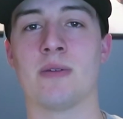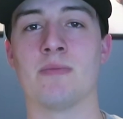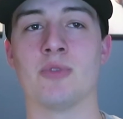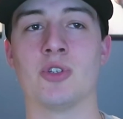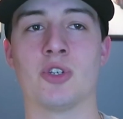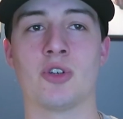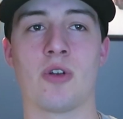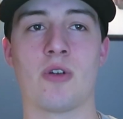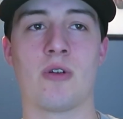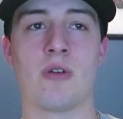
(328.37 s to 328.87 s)
I'm
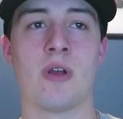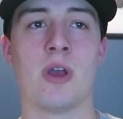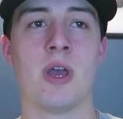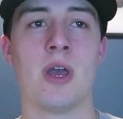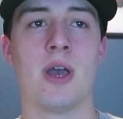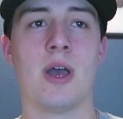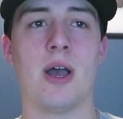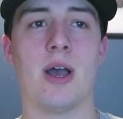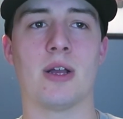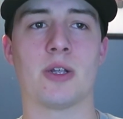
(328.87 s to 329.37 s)
sure
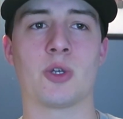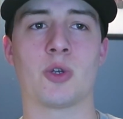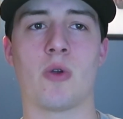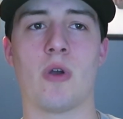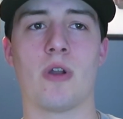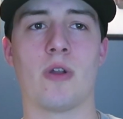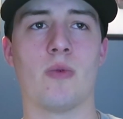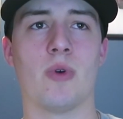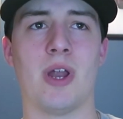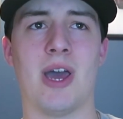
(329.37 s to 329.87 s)
uh,
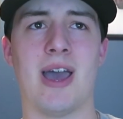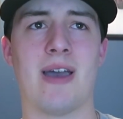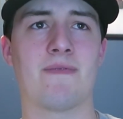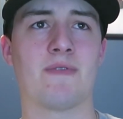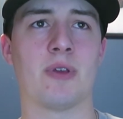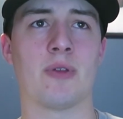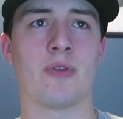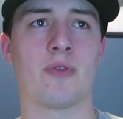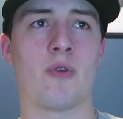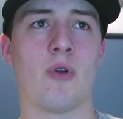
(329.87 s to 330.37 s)
Toronto would
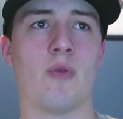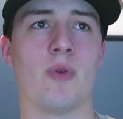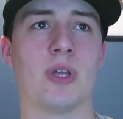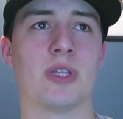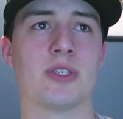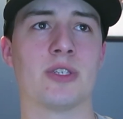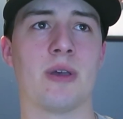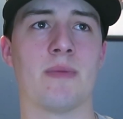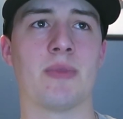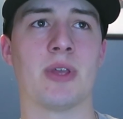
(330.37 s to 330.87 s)
have to throw
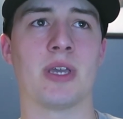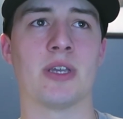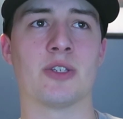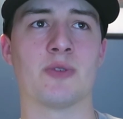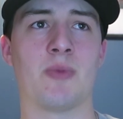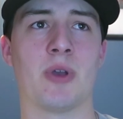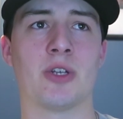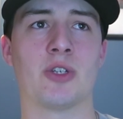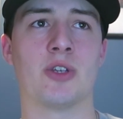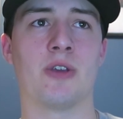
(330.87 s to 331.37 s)
in something,
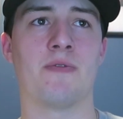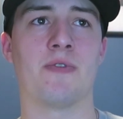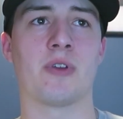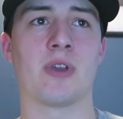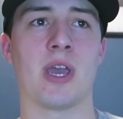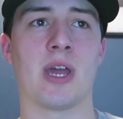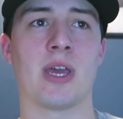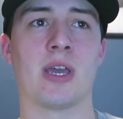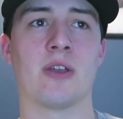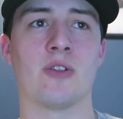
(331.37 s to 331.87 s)
especially if
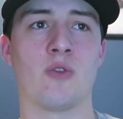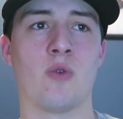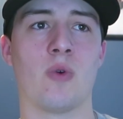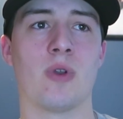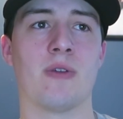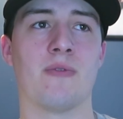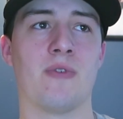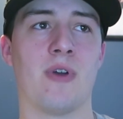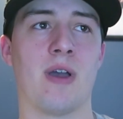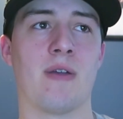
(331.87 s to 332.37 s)
you're getting a
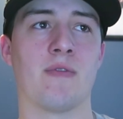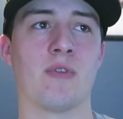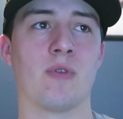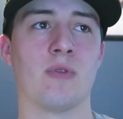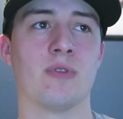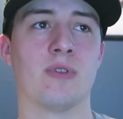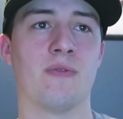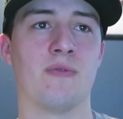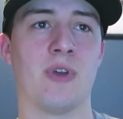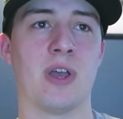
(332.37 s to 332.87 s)

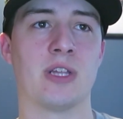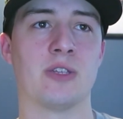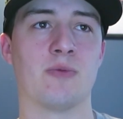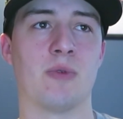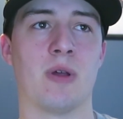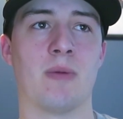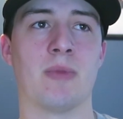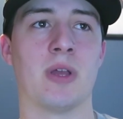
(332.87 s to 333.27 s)
25-year-old defenseman.